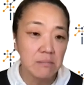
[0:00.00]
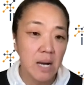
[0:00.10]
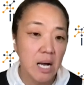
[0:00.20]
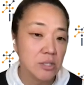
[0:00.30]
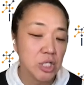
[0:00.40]

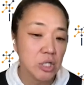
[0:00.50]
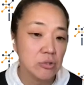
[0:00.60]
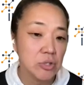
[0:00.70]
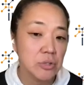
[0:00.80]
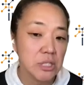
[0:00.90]

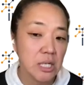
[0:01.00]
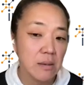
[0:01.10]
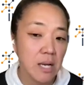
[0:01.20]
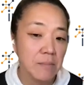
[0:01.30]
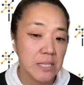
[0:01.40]
milestone news
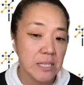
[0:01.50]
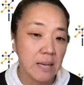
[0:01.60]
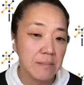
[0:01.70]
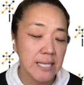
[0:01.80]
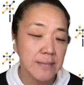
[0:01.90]
up and
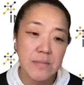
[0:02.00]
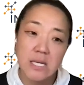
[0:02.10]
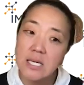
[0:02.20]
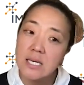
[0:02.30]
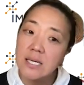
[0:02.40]
coming.
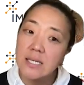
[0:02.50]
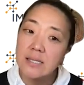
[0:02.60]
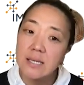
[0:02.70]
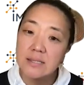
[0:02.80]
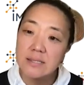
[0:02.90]

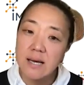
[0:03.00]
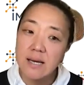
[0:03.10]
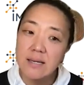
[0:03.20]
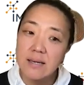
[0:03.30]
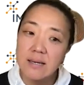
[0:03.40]
Next slide.